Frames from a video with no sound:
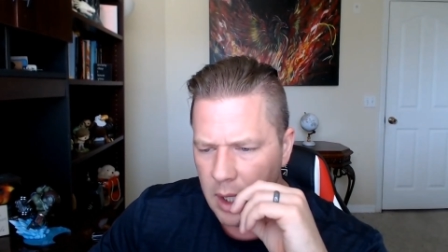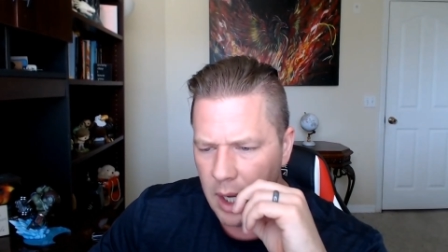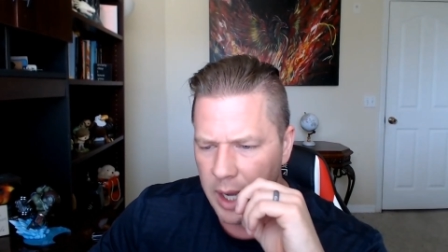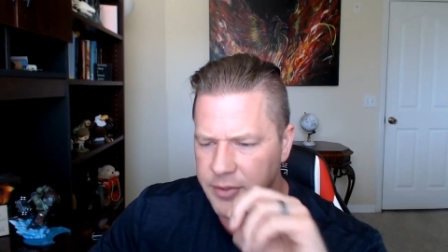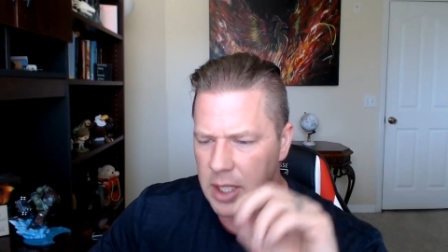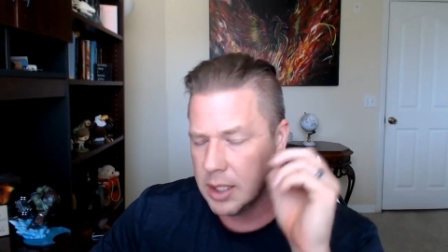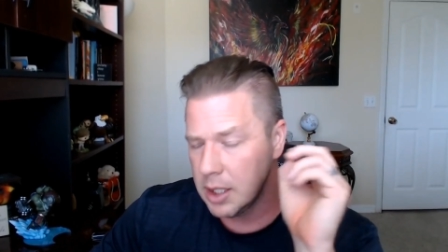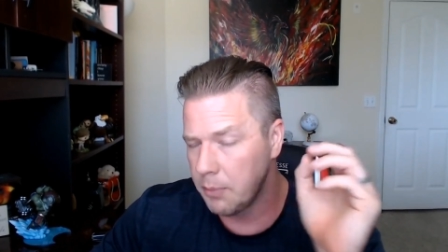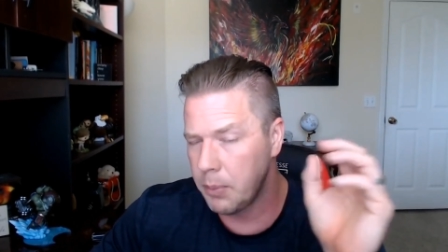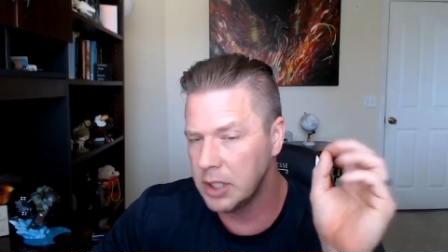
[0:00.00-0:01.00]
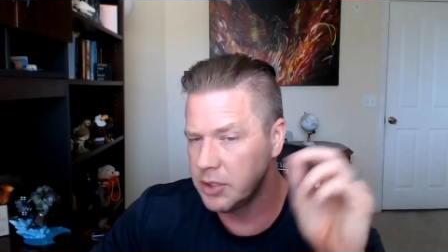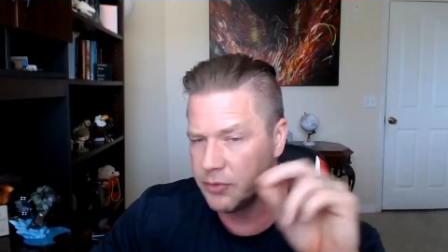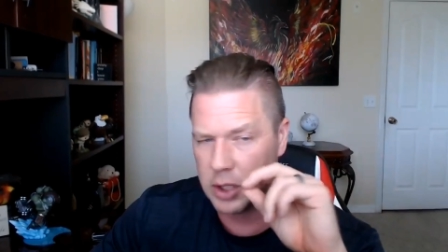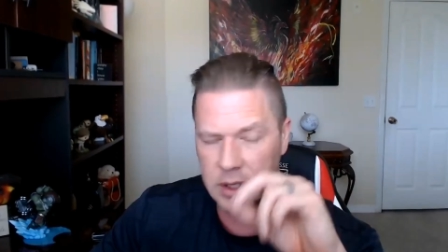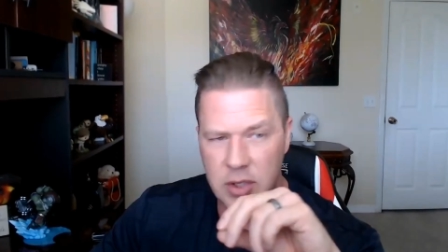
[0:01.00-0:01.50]
I've done a bunch of
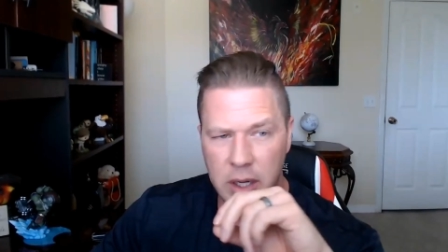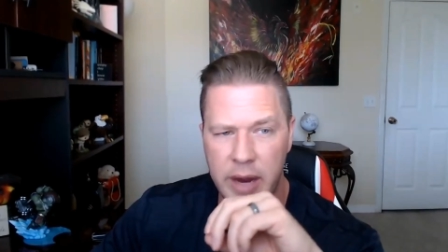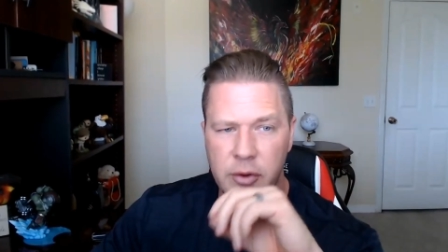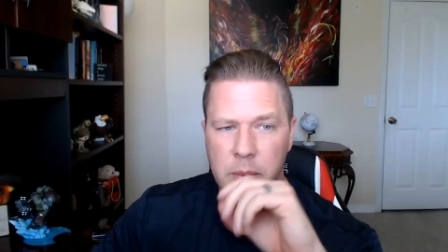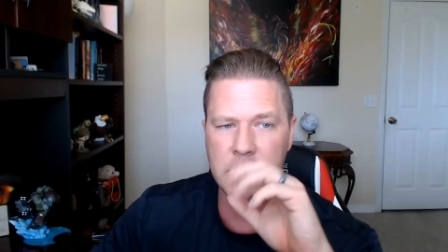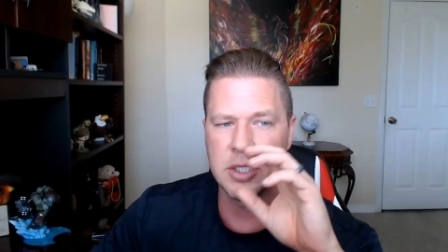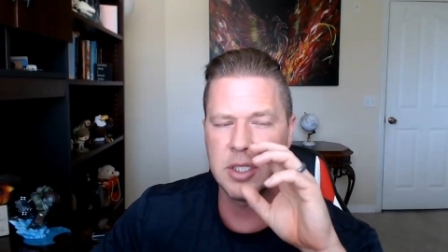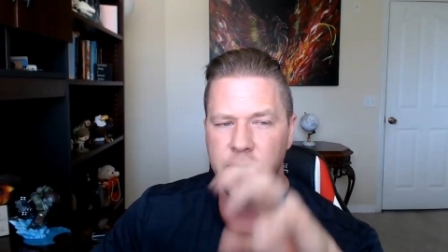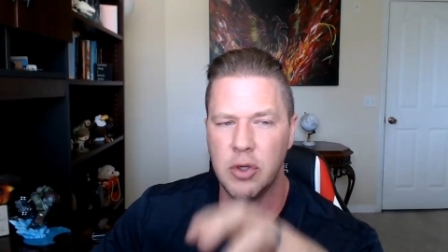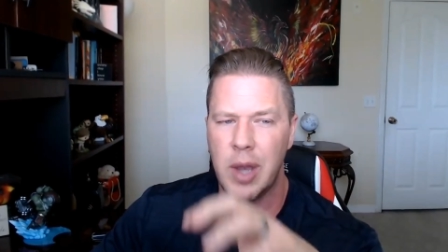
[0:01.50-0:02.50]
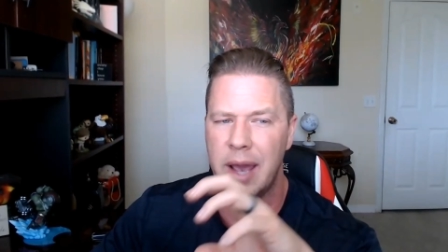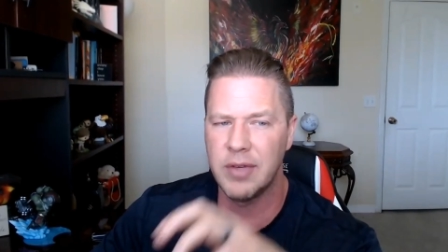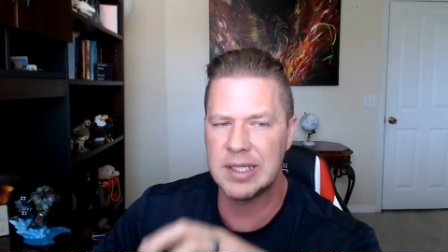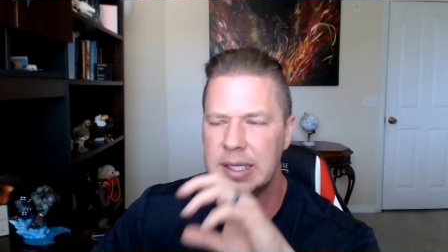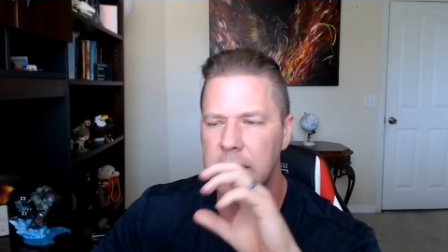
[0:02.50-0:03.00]
trainings on affirmations. If you
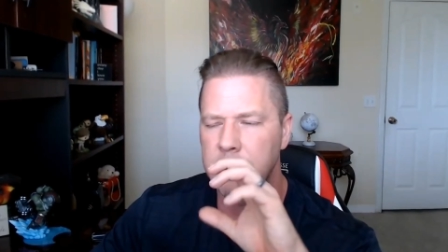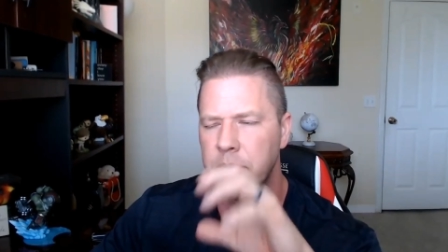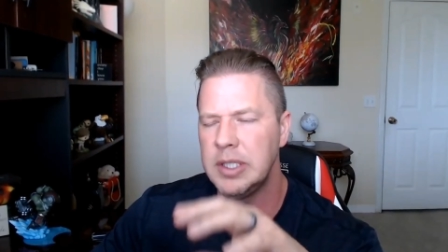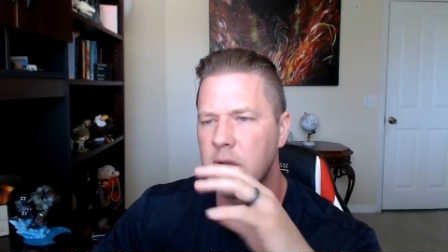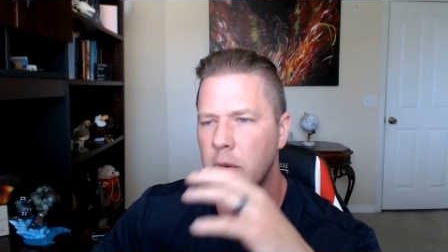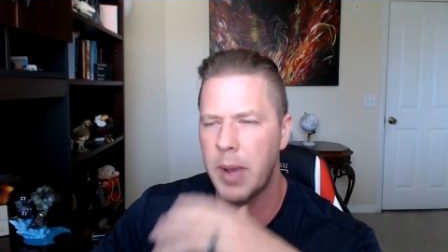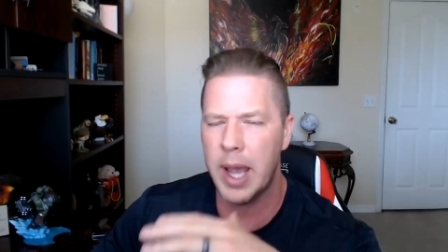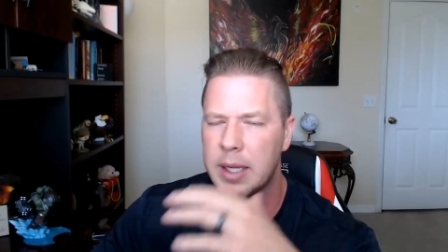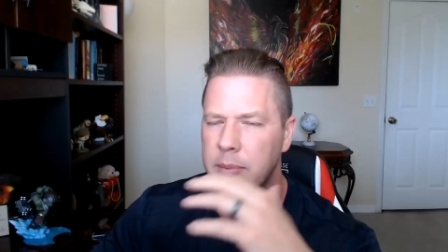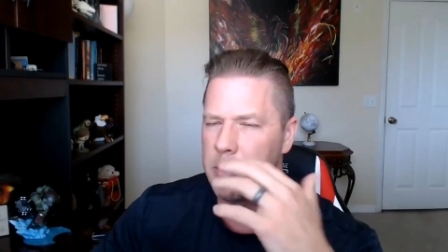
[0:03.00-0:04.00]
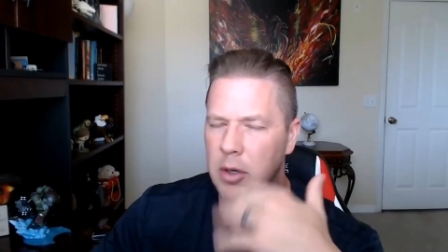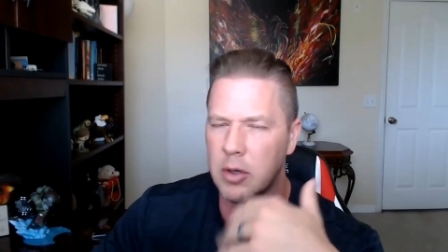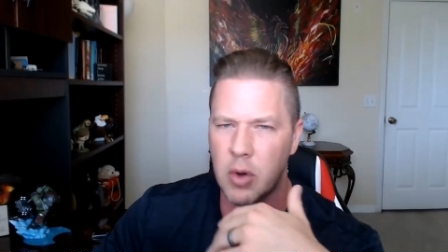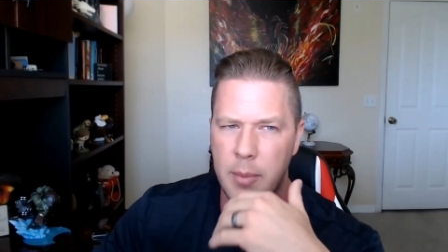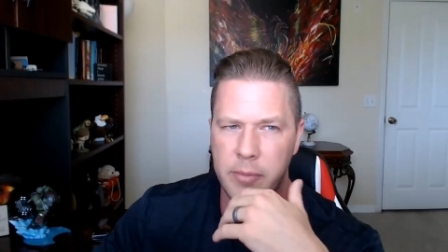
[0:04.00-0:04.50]
haven't seen it, please go back. Maybe I'll
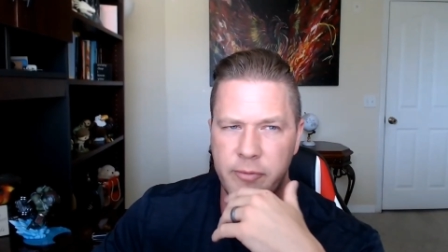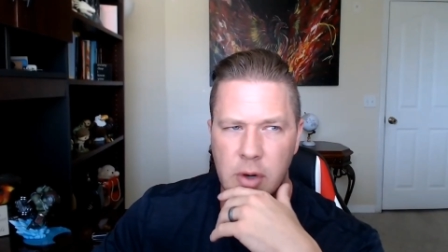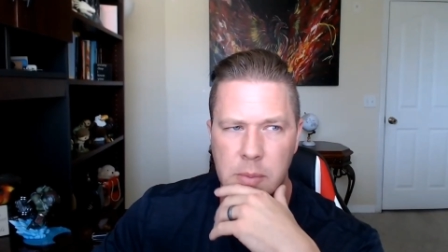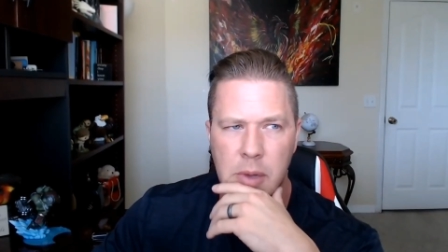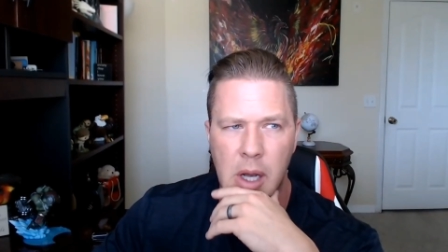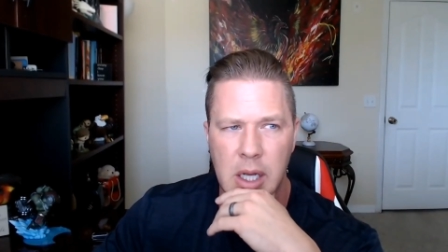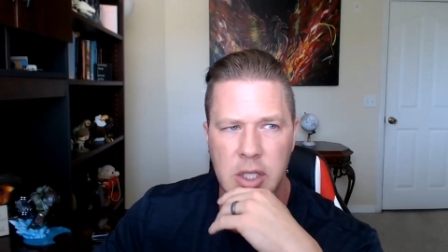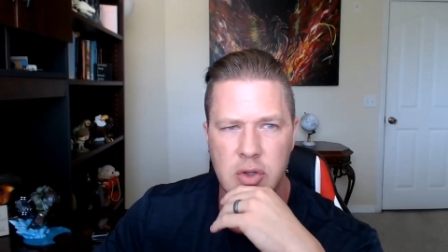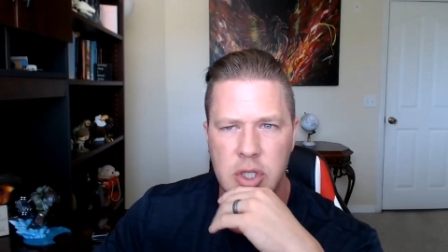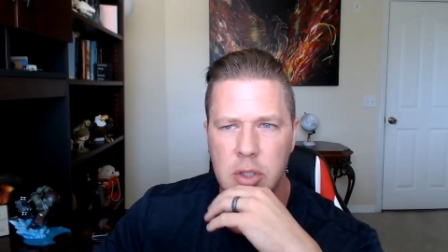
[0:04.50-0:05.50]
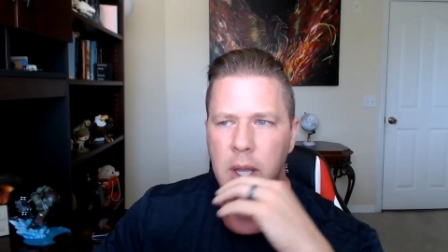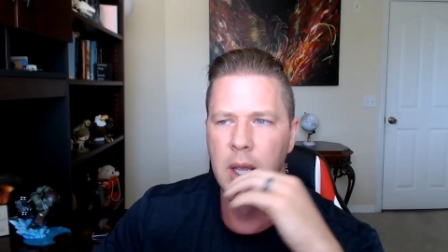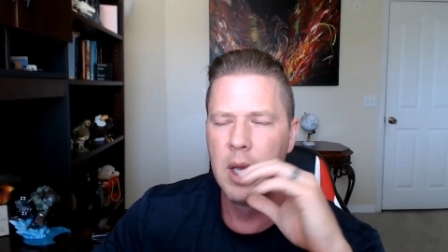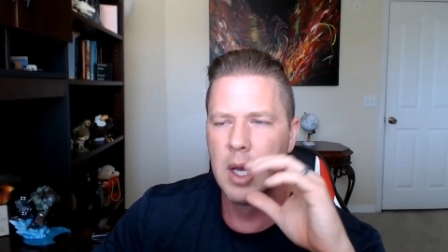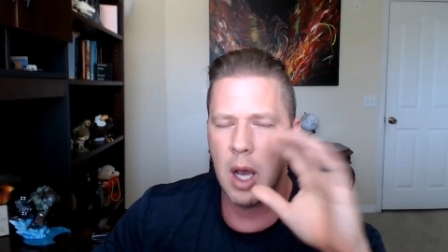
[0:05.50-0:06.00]
grab them from uh, YouTube.
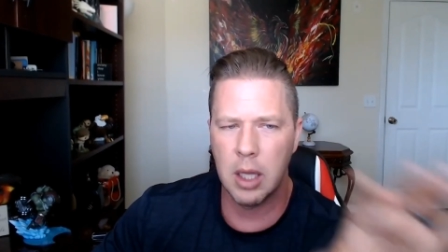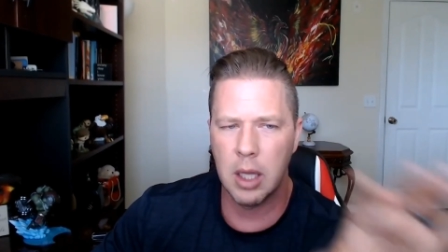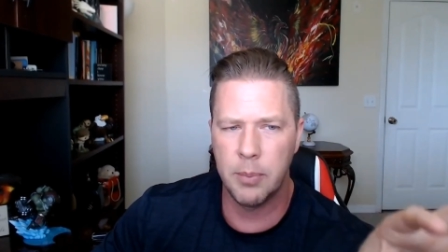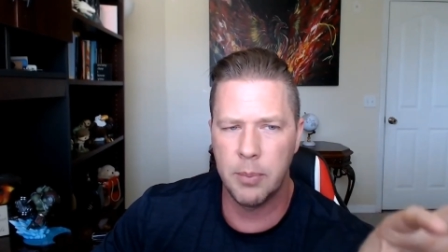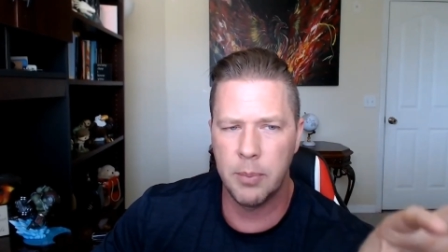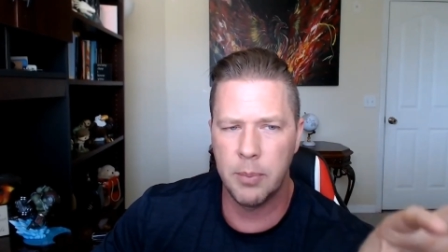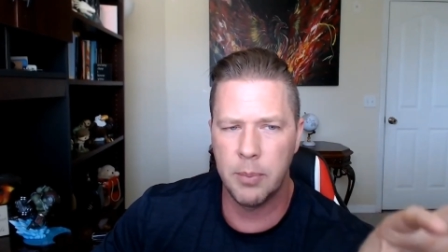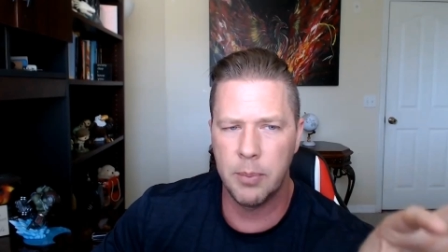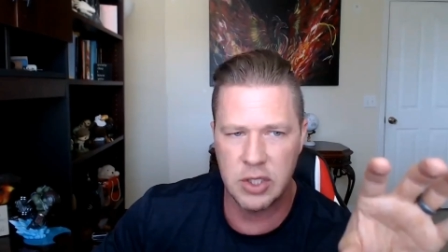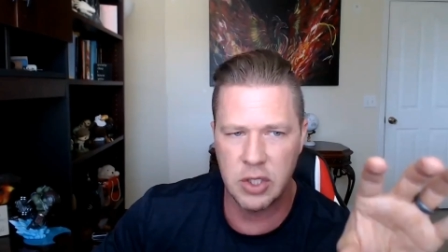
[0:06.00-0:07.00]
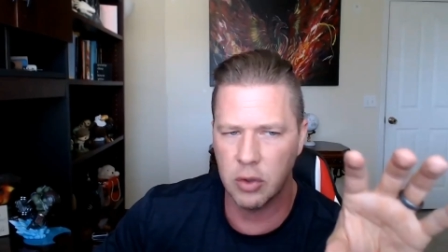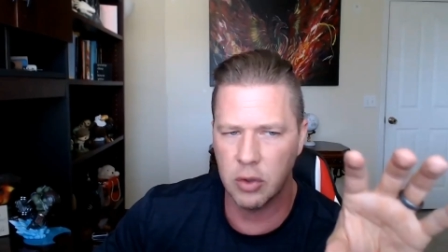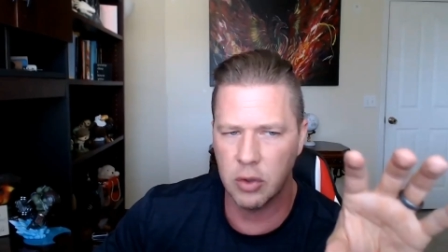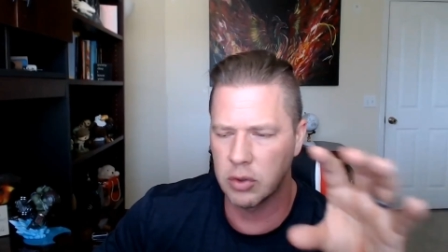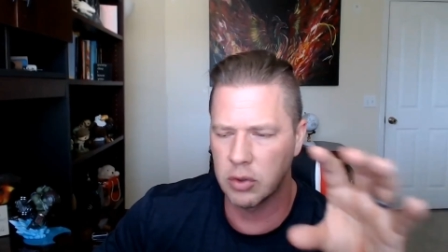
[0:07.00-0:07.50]
I'll upload them into the
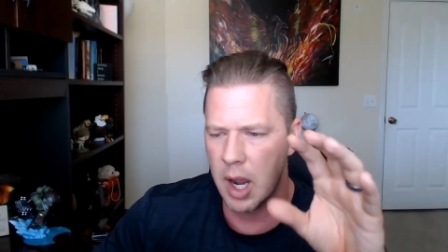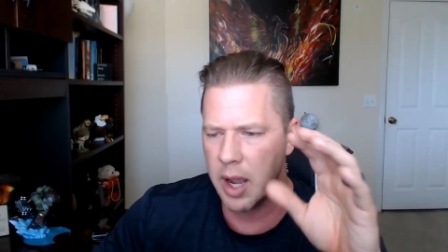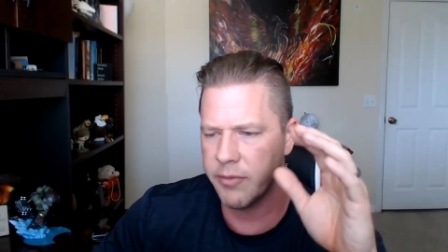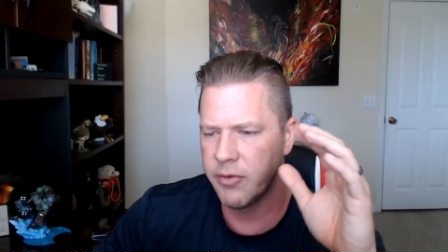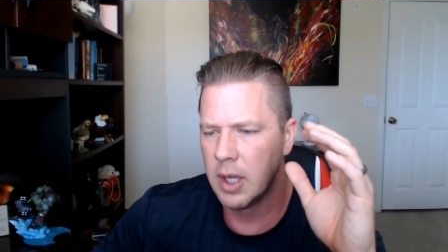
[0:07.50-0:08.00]
Google Drive.